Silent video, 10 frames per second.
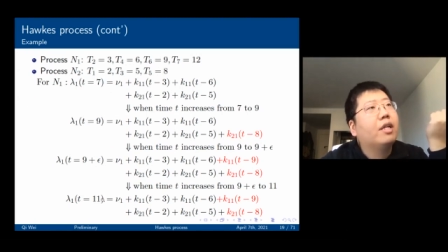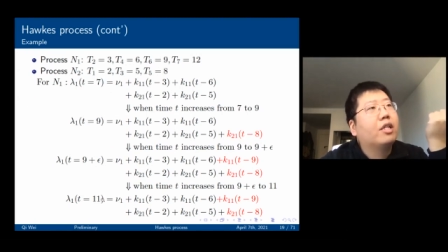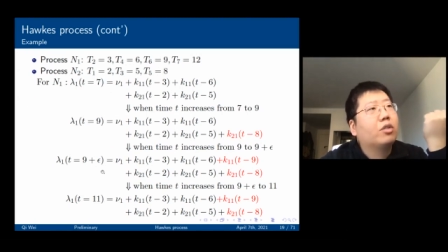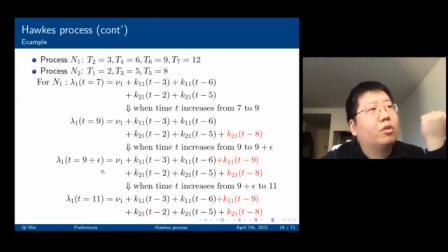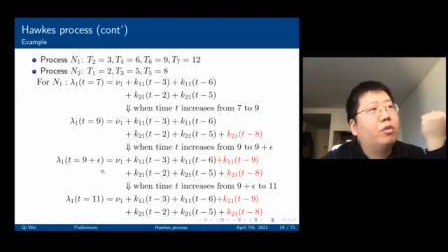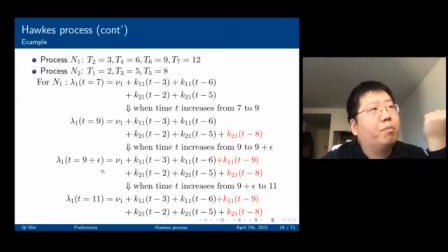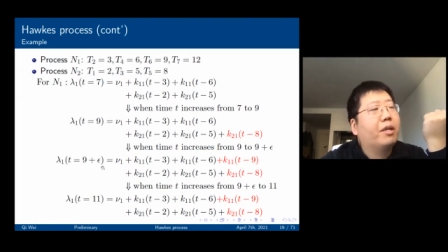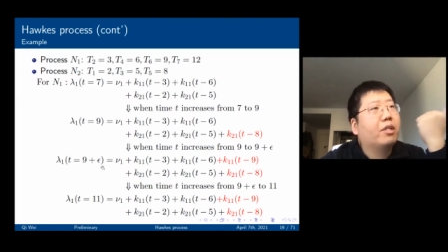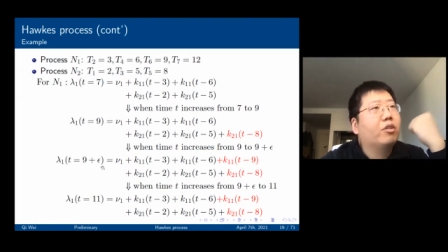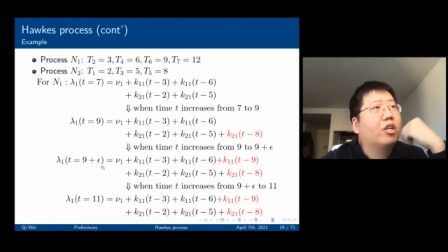So you
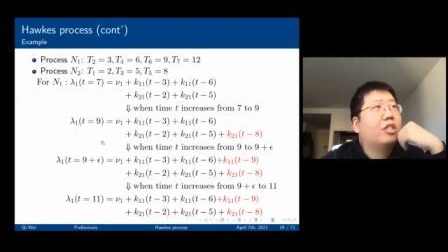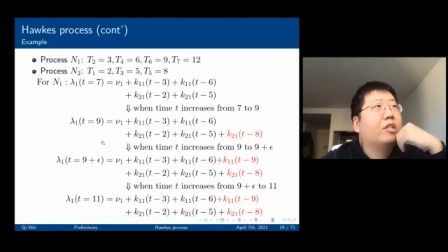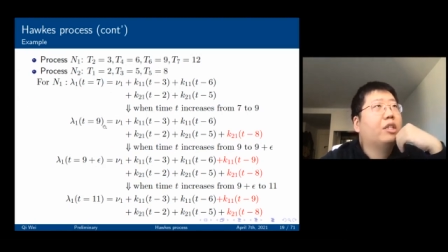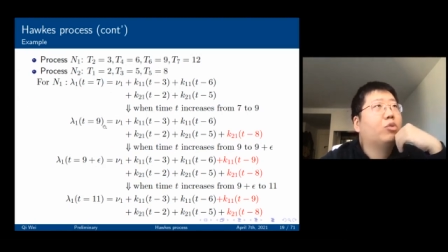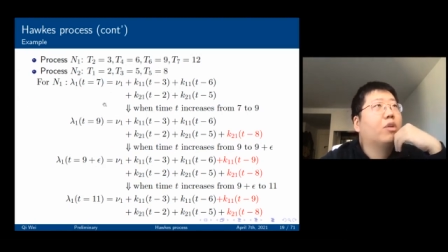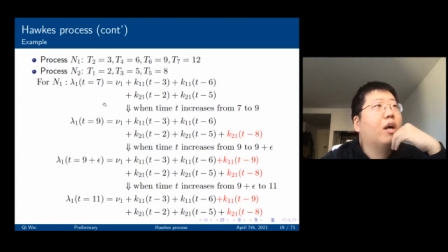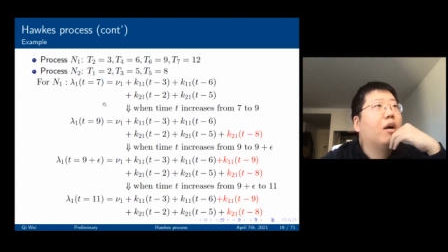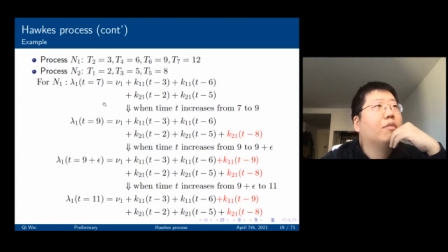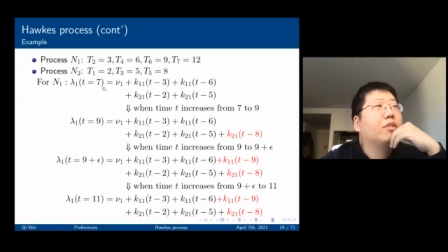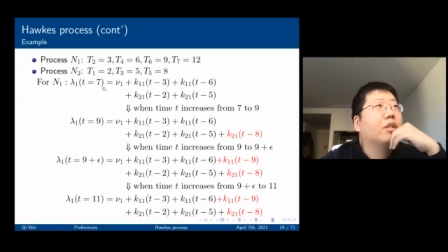basically just need to
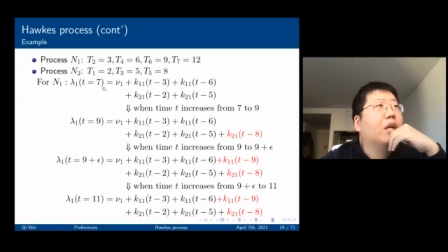count